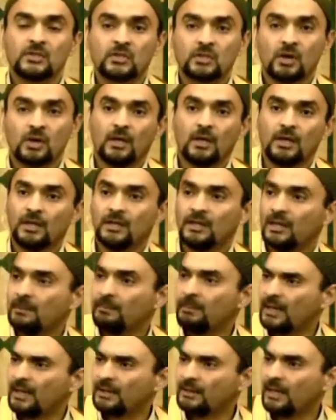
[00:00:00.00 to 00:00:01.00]
started in
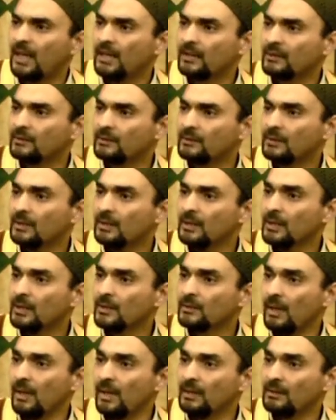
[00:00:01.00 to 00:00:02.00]
Baghdad,
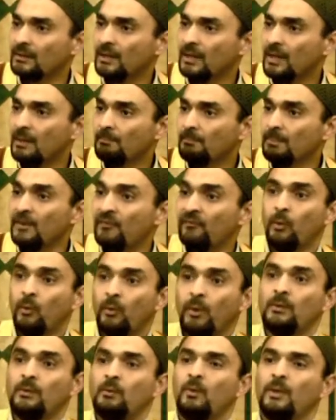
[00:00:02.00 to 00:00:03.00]
right? Before,
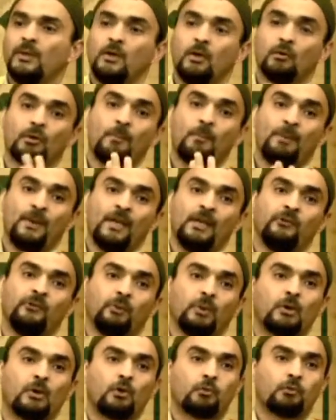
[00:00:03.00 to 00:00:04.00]
when, when Europeans
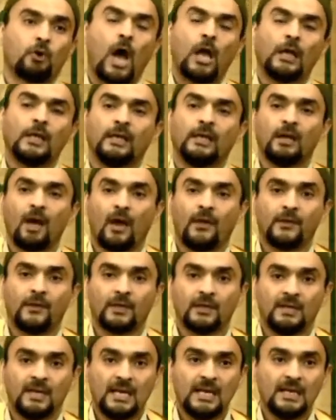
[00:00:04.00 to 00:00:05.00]
were crawling on
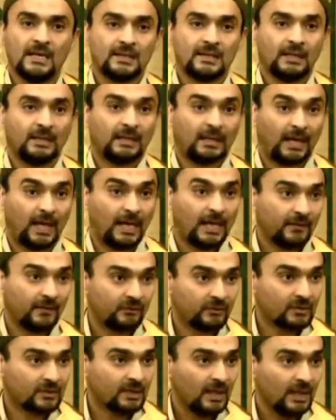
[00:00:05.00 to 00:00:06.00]
their knees in
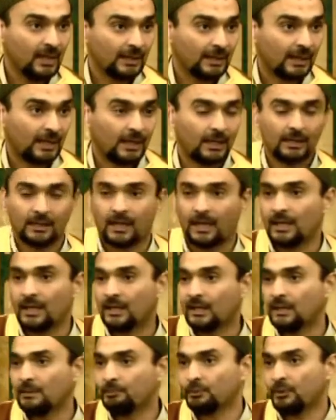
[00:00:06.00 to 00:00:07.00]
caves, like, like
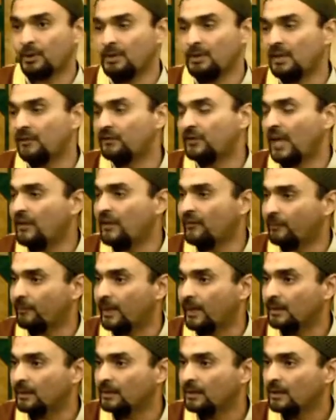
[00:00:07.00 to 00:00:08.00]
primitive
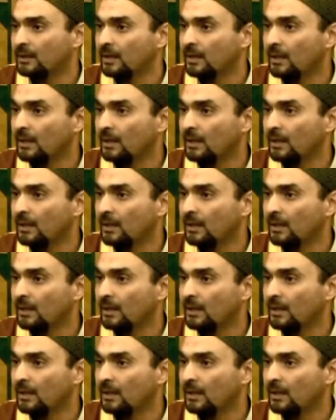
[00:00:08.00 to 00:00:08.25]
cavemen,